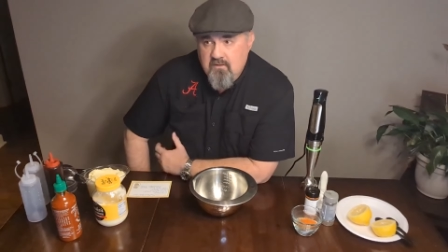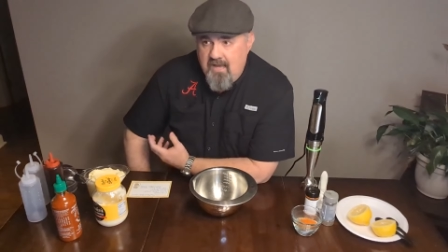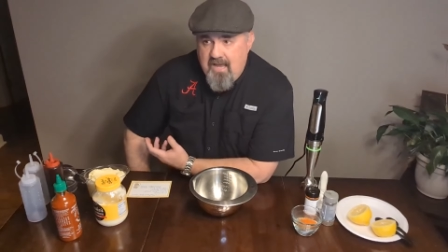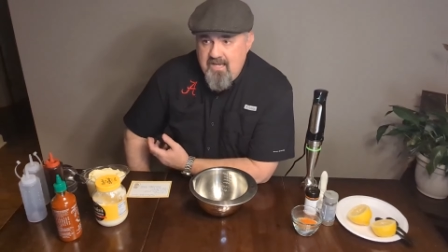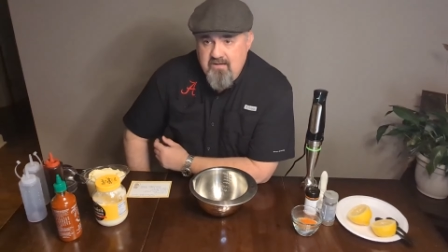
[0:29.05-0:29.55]

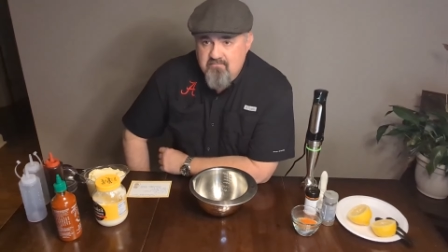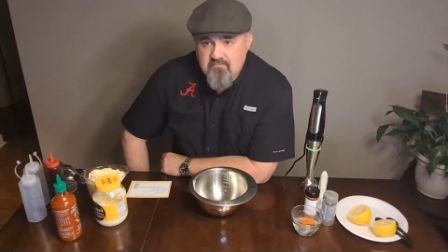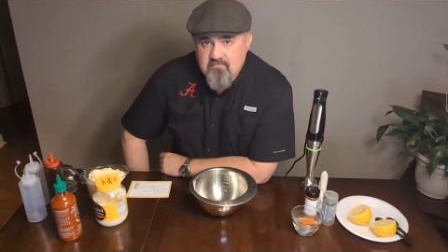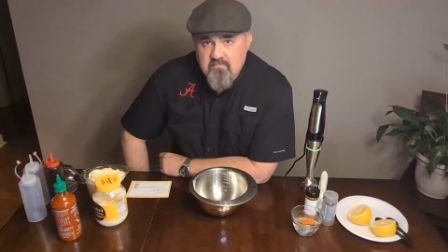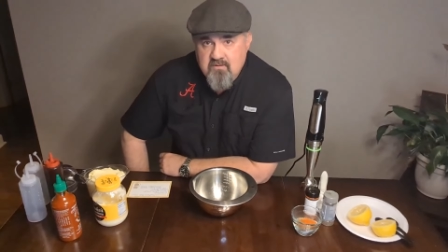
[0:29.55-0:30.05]
I
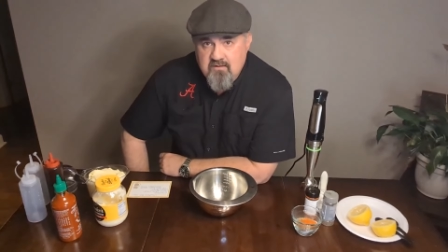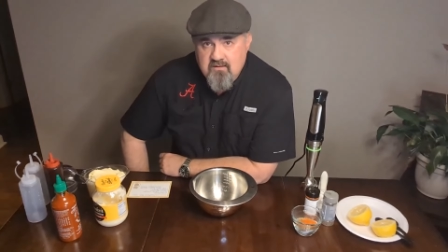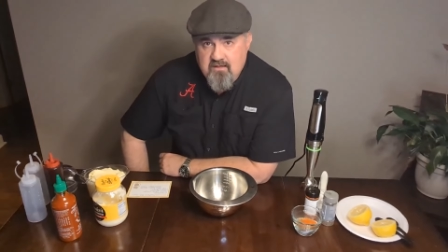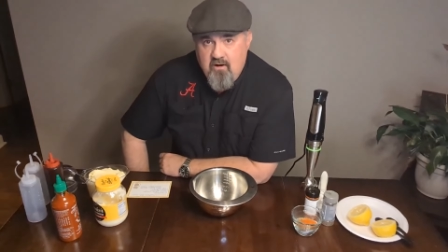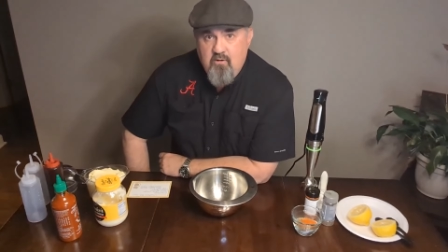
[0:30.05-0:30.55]

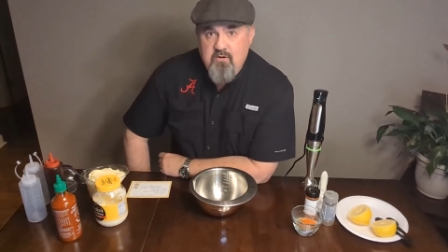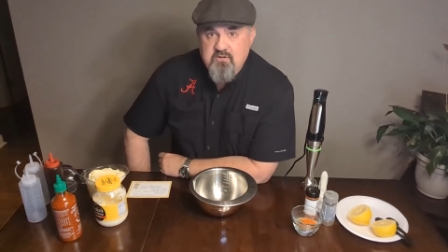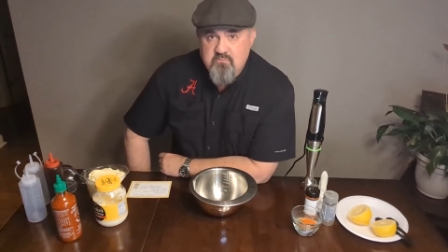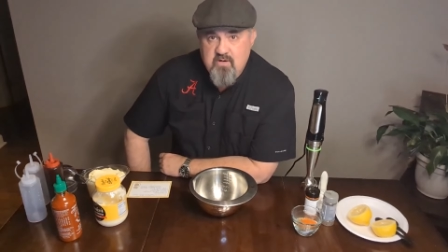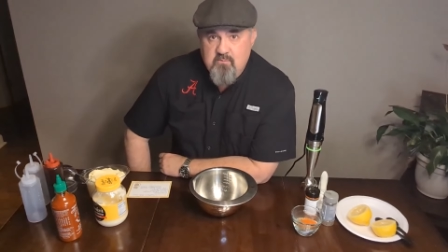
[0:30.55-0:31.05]
can
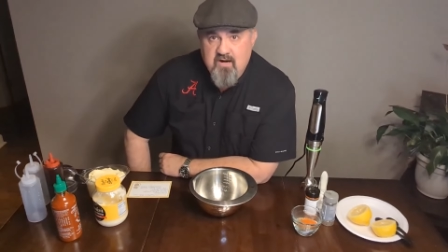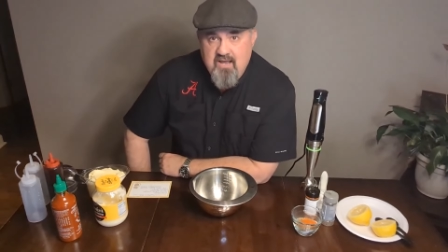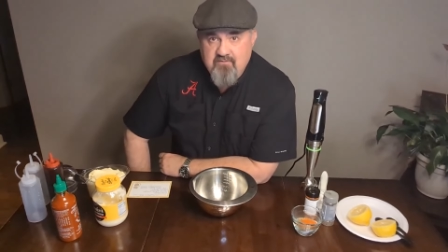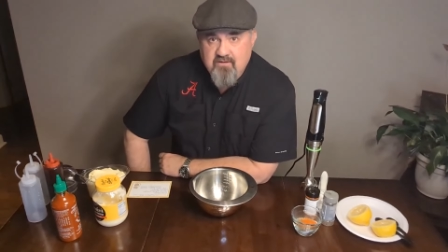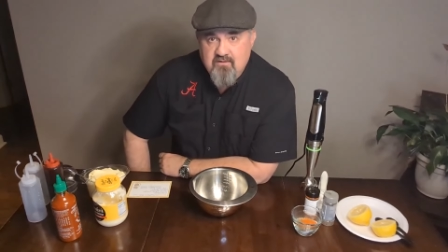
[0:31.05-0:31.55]
always remember
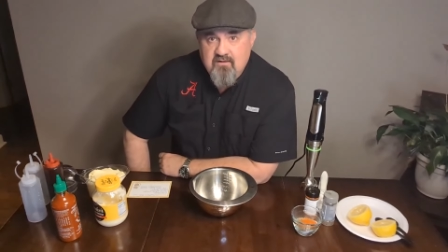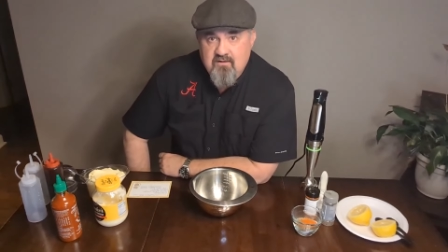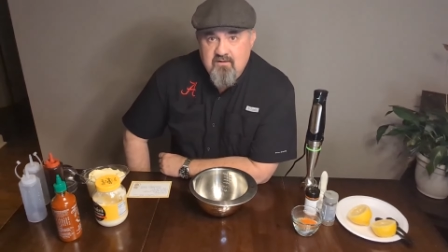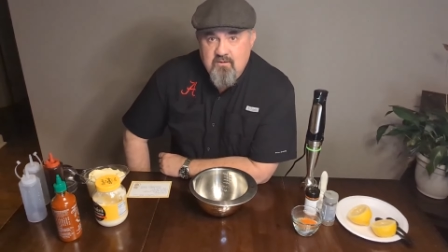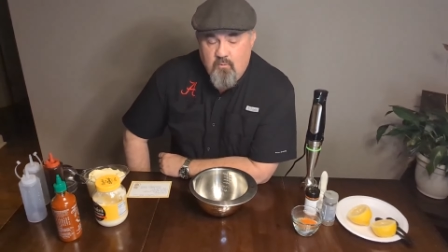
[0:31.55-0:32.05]
having
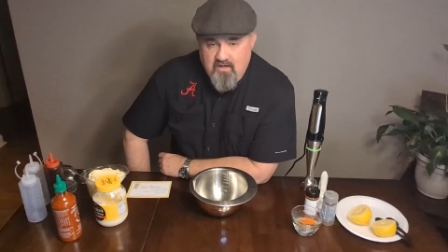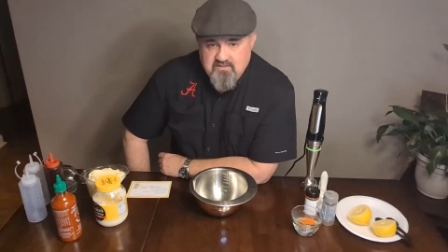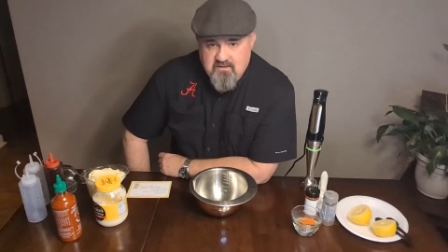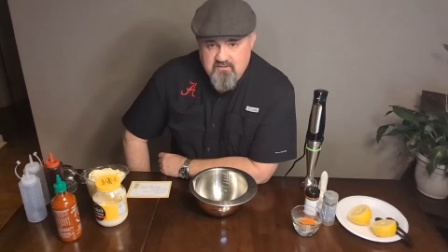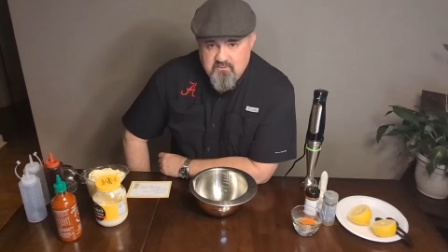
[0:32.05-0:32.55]
white
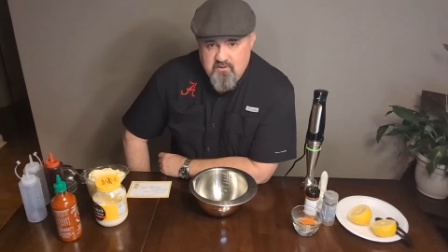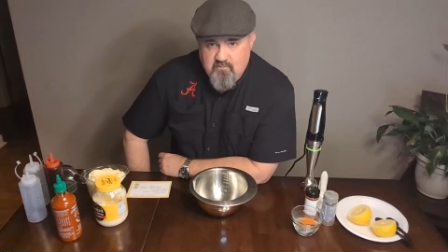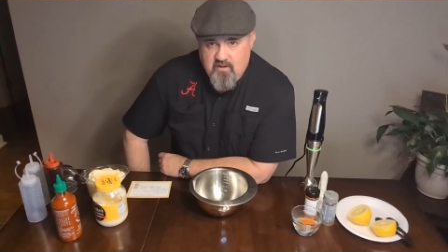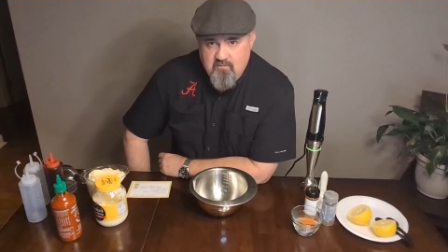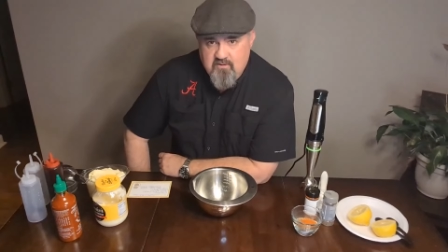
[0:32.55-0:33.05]
sauce with our
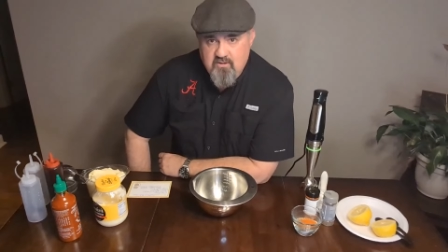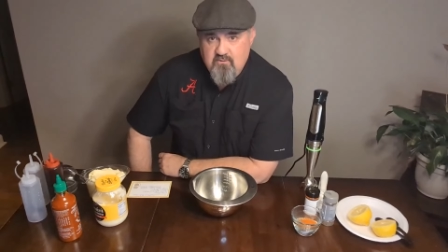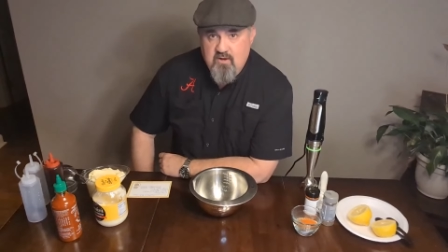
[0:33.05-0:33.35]
barbecue.